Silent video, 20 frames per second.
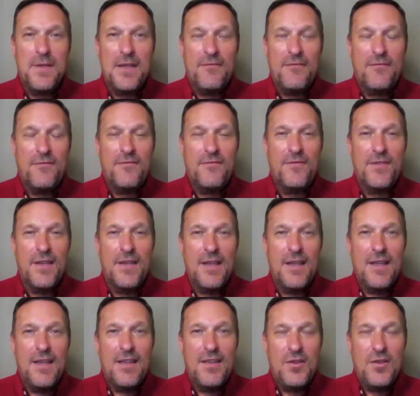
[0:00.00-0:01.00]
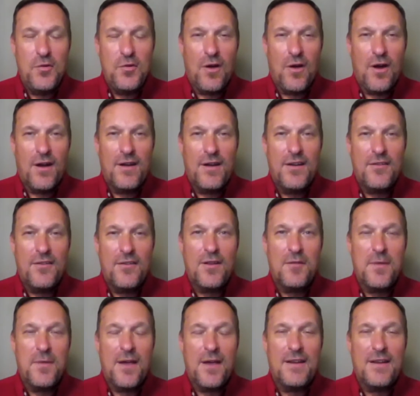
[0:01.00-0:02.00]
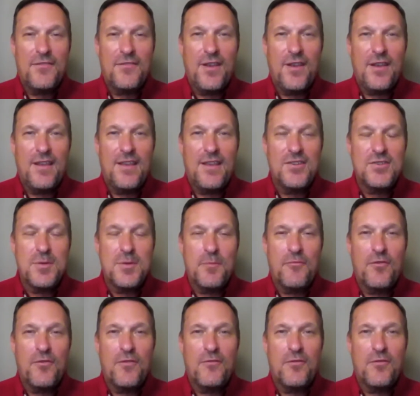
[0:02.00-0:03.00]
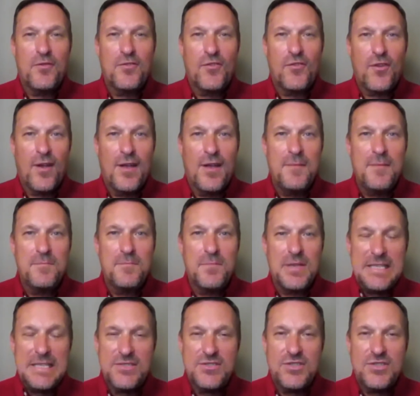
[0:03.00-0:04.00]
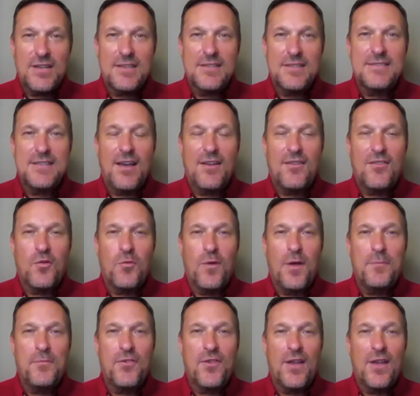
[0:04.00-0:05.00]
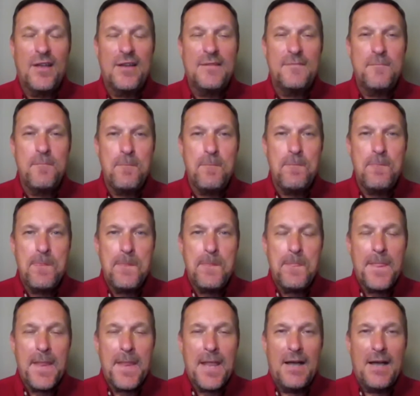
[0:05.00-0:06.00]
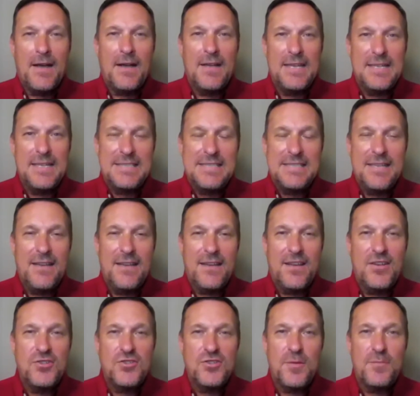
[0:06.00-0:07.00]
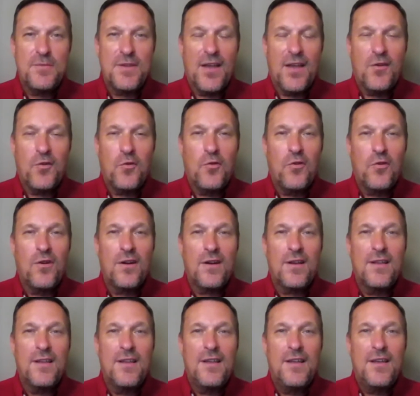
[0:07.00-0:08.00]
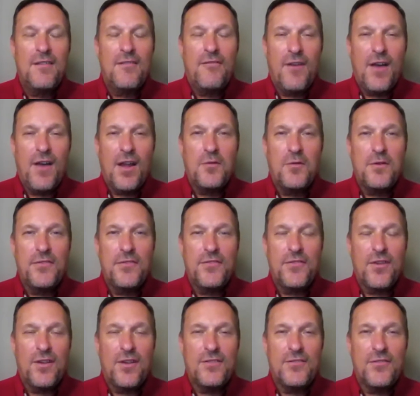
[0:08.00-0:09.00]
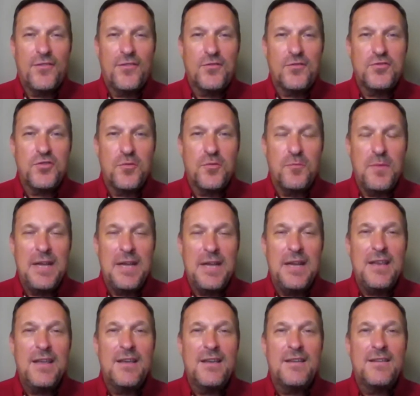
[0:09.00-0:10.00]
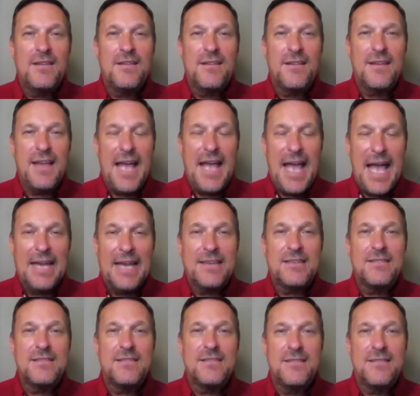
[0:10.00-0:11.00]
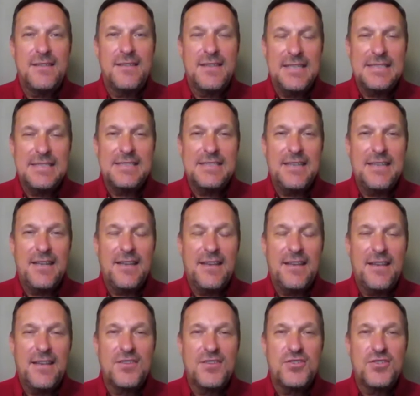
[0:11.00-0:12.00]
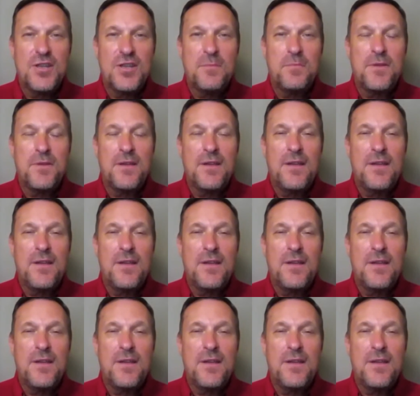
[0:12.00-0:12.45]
If you are hearing about SDA Kinship for the first time, please check us out on the website, sdakinship.org. Follow us on social media at SDA Kinship.